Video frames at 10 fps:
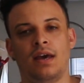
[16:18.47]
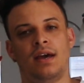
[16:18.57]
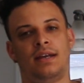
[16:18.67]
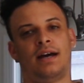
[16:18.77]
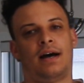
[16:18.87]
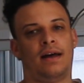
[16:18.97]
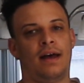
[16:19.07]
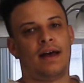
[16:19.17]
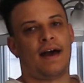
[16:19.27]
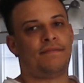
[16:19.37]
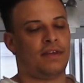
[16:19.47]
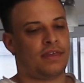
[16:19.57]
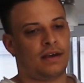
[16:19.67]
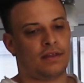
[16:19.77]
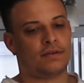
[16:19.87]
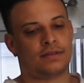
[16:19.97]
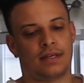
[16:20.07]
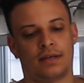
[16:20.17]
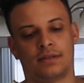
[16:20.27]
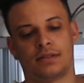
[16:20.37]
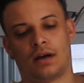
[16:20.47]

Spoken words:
and not have to think of those things.